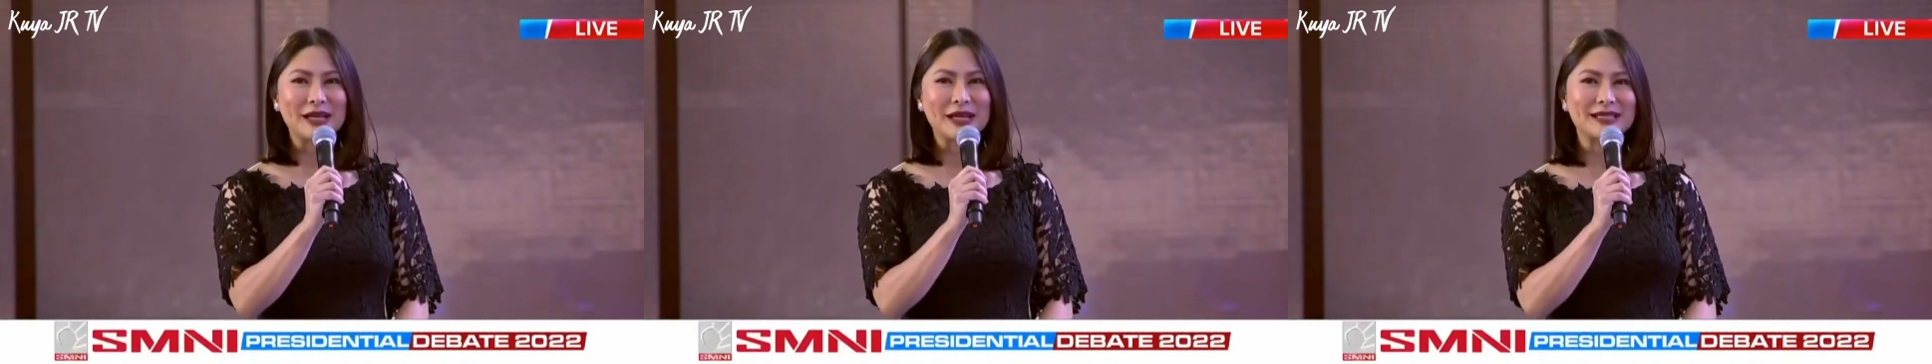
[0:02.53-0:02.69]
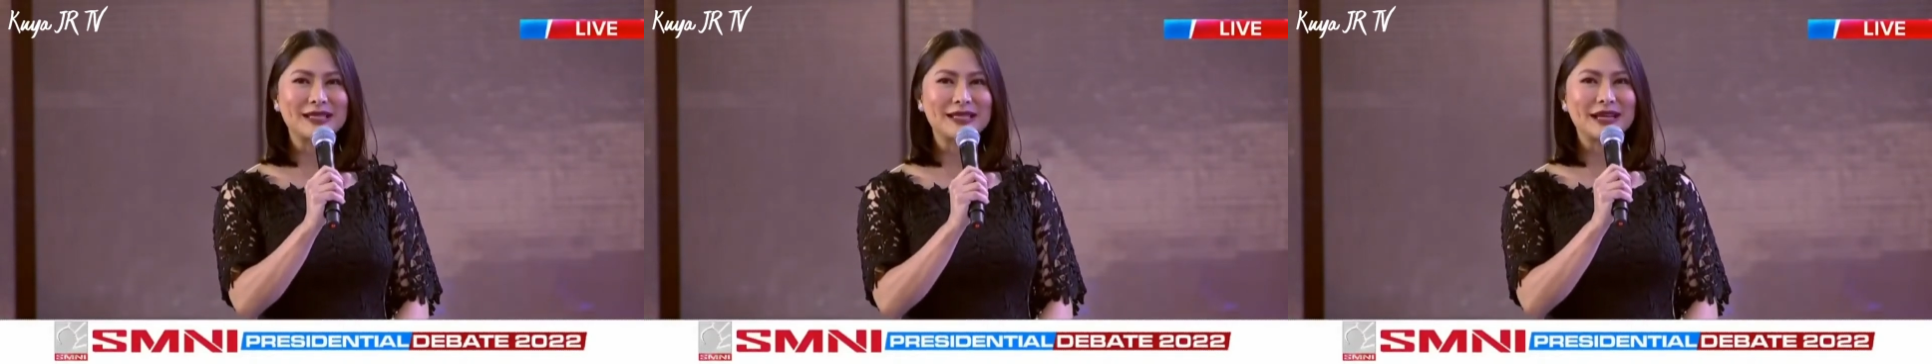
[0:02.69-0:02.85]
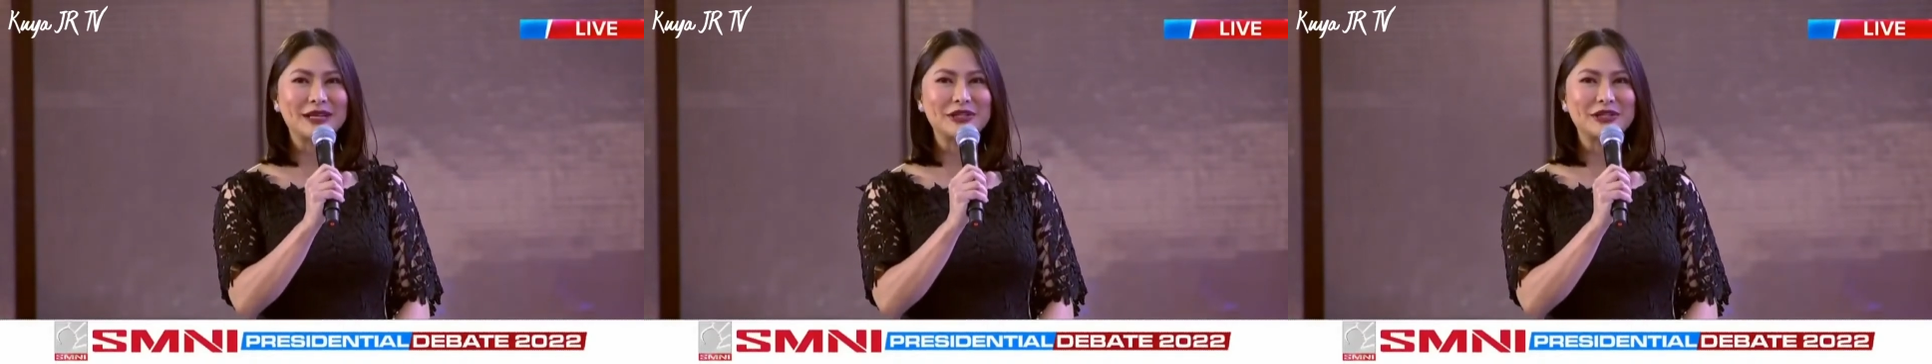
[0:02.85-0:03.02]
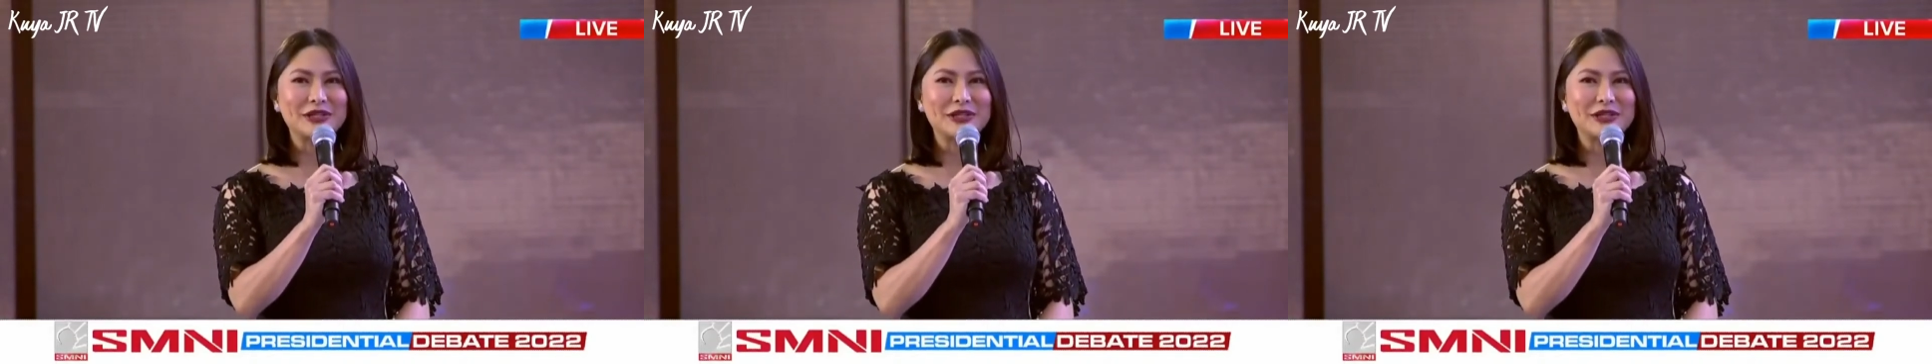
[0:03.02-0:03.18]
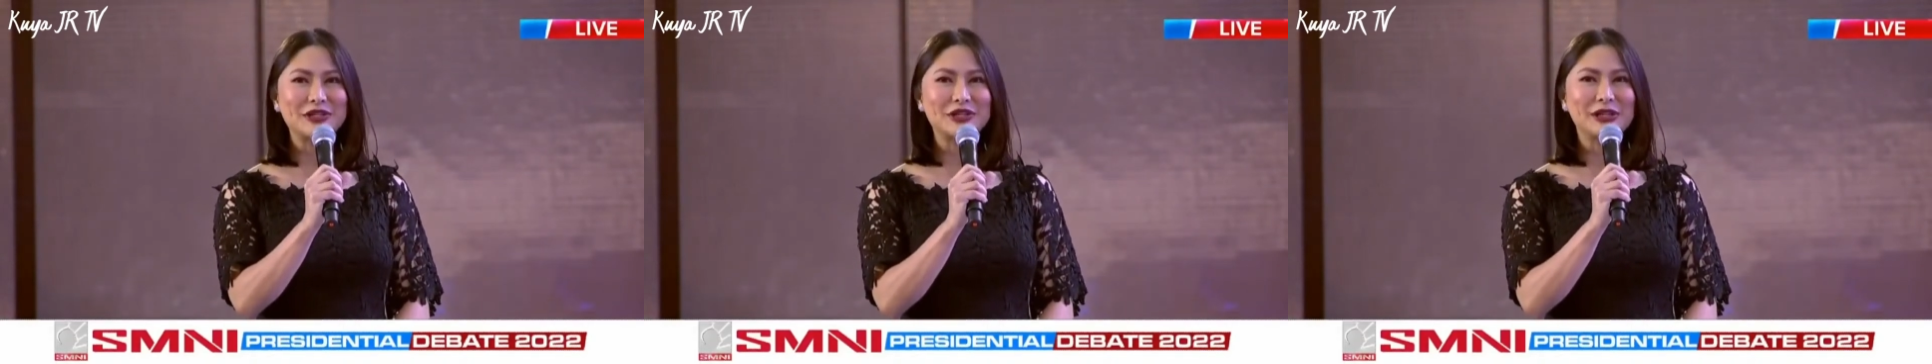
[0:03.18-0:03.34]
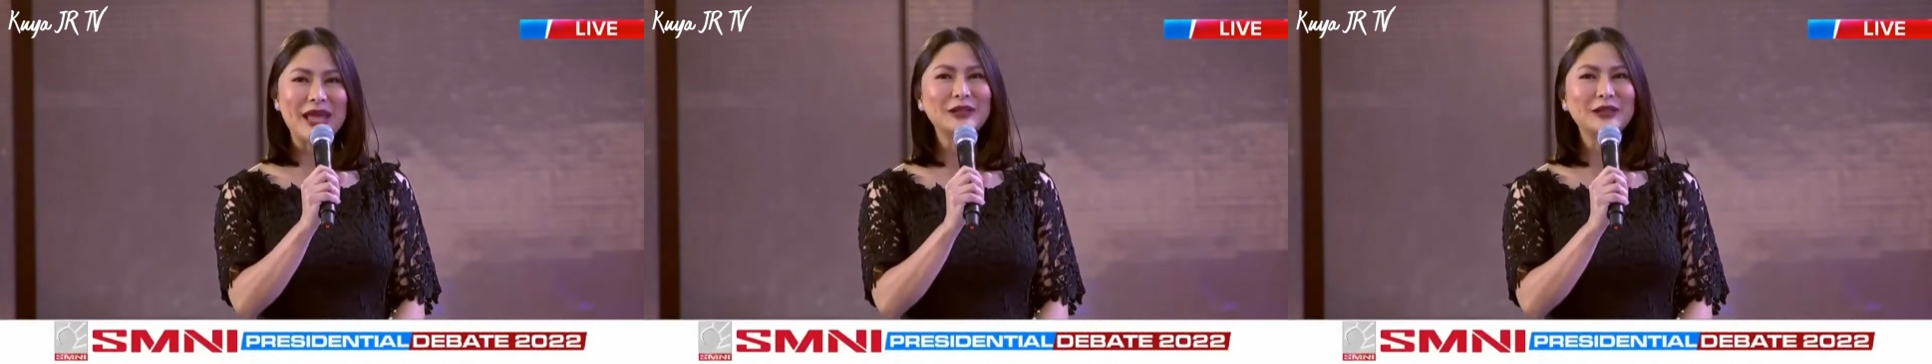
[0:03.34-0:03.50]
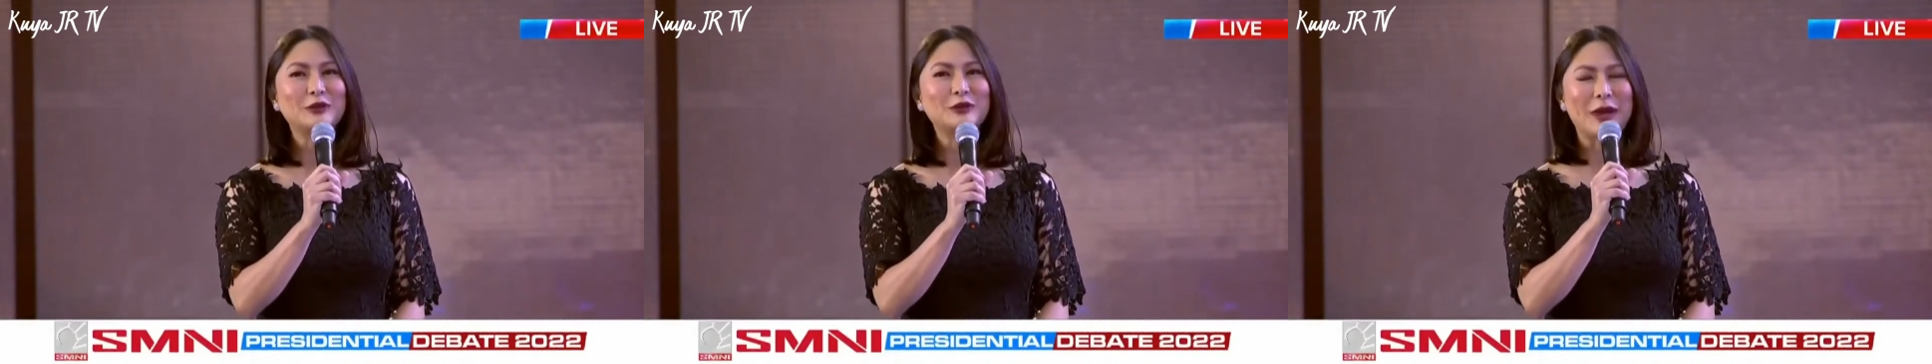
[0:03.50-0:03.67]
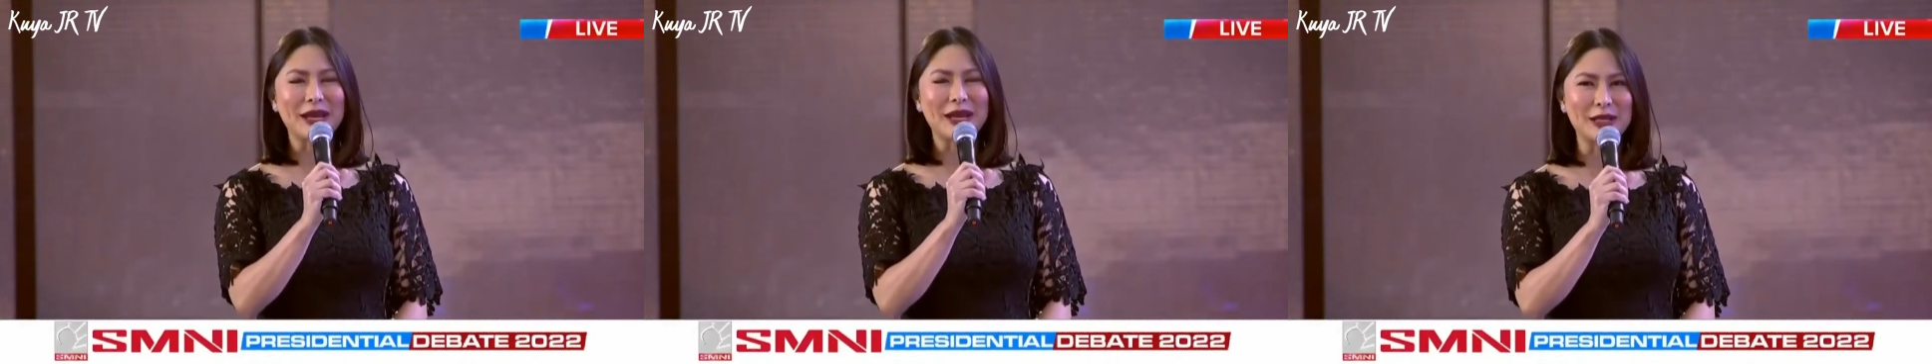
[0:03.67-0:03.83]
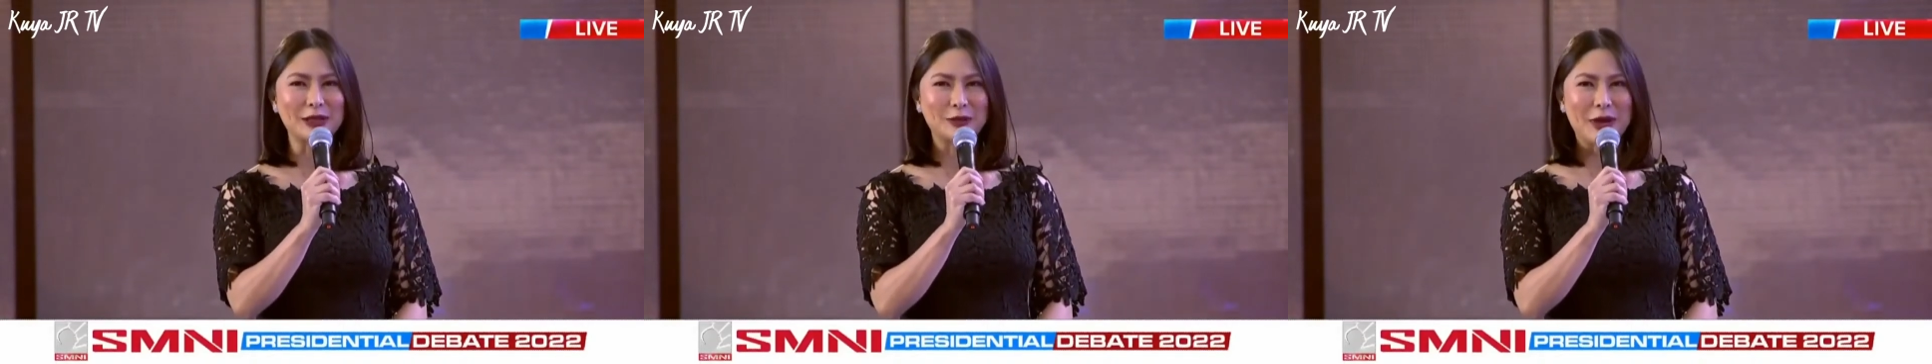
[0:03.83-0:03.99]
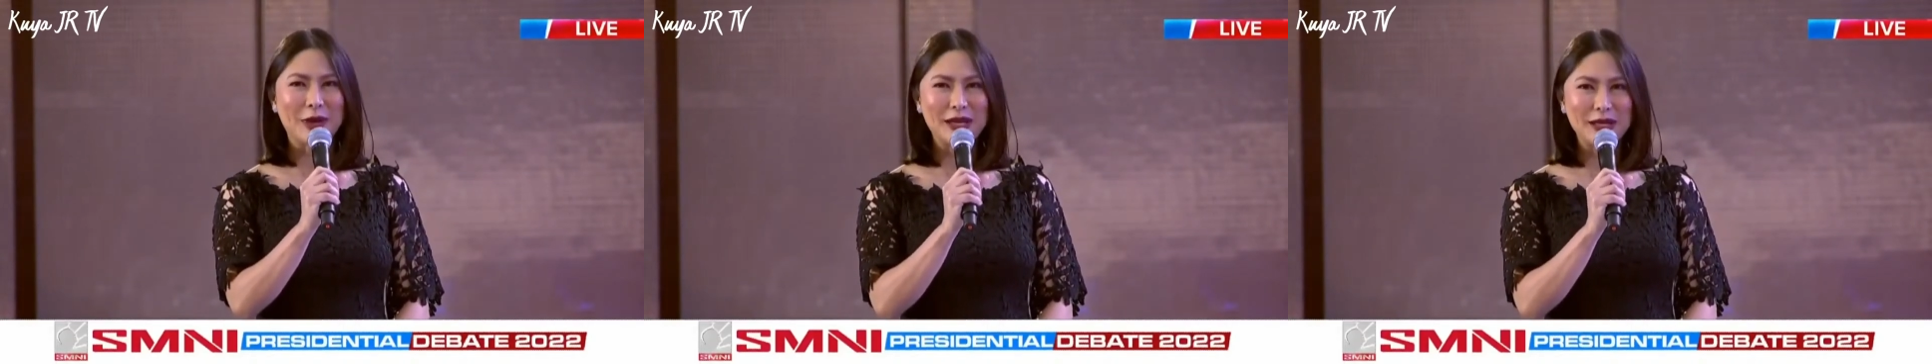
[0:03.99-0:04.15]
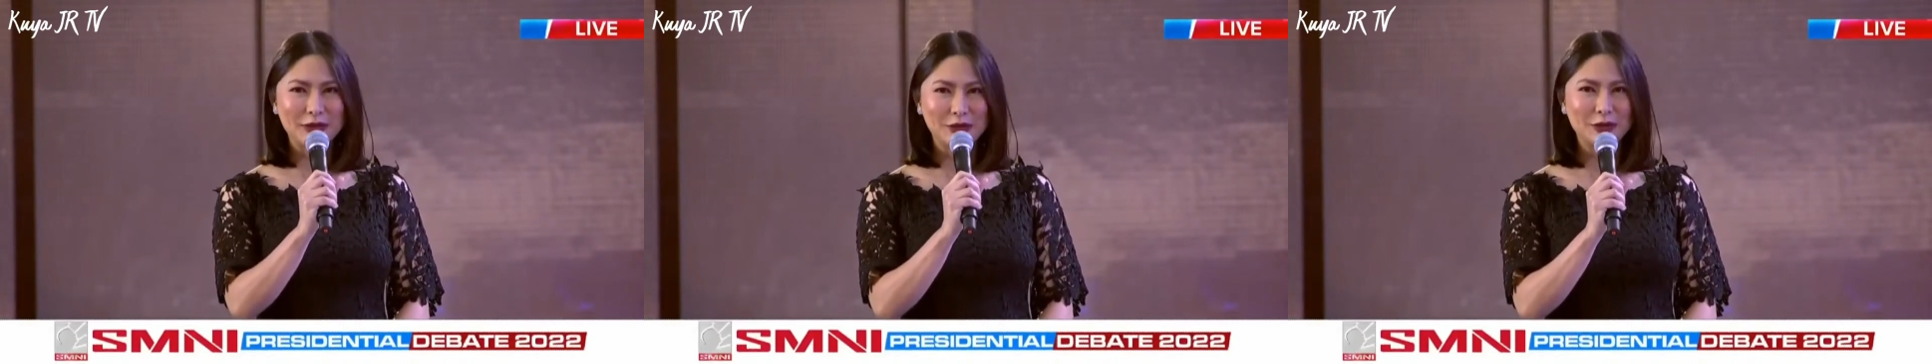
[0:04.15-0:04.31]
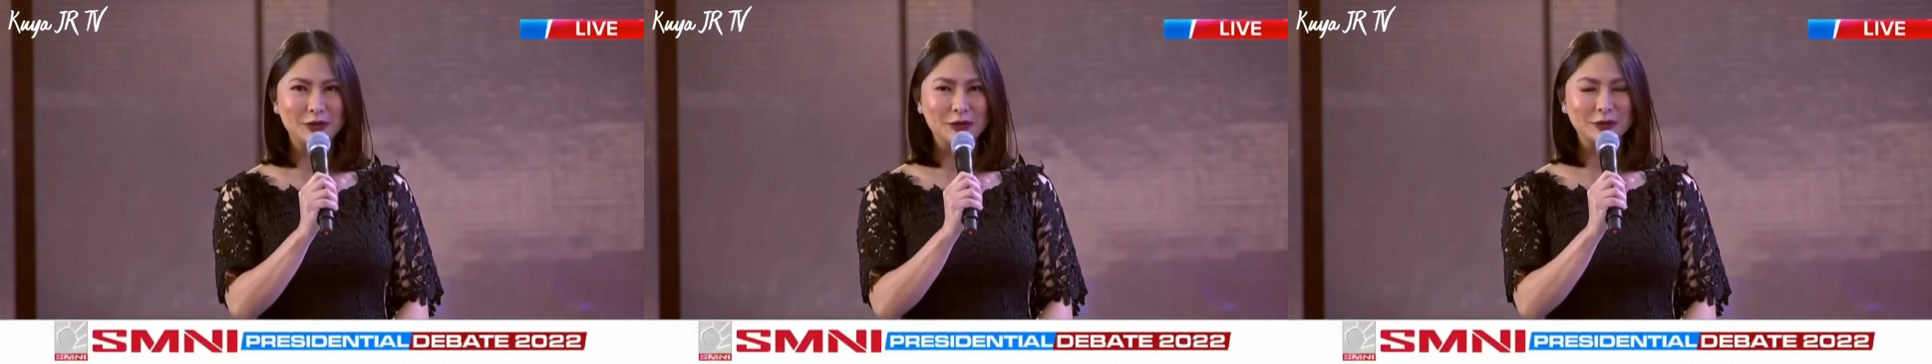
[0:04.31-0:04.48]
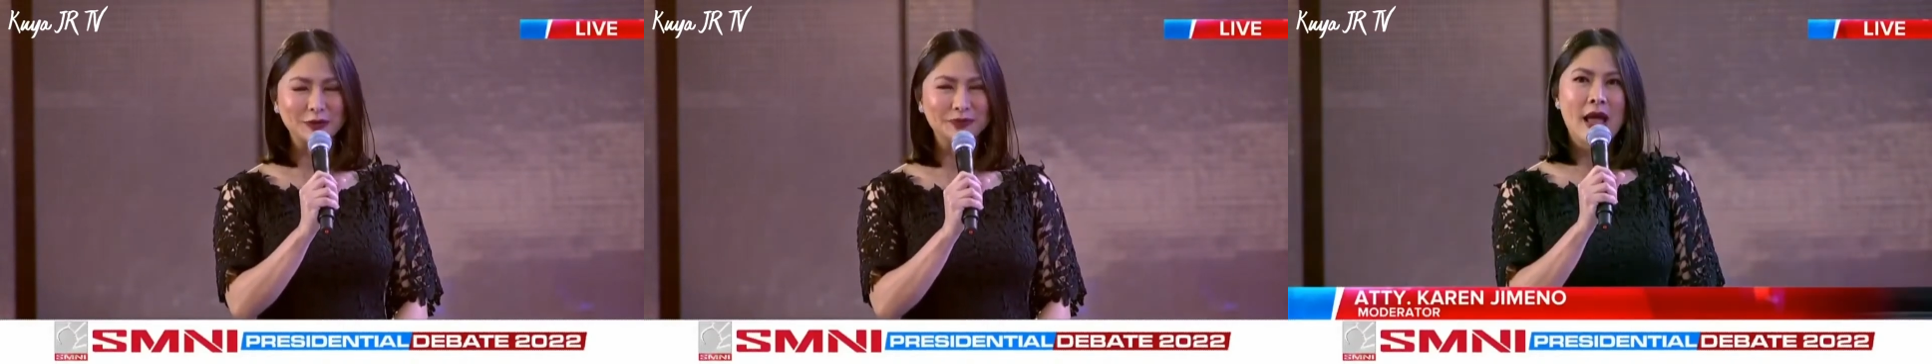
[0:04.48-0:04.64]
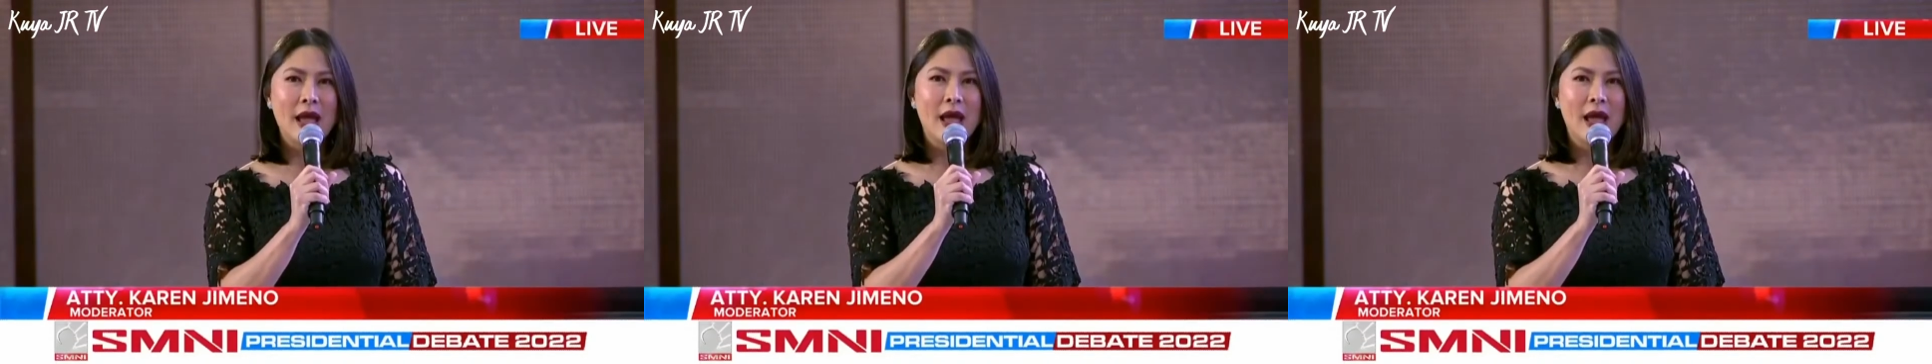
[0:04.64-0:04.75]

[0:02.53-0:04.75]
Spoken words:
Presidential Debate 2022.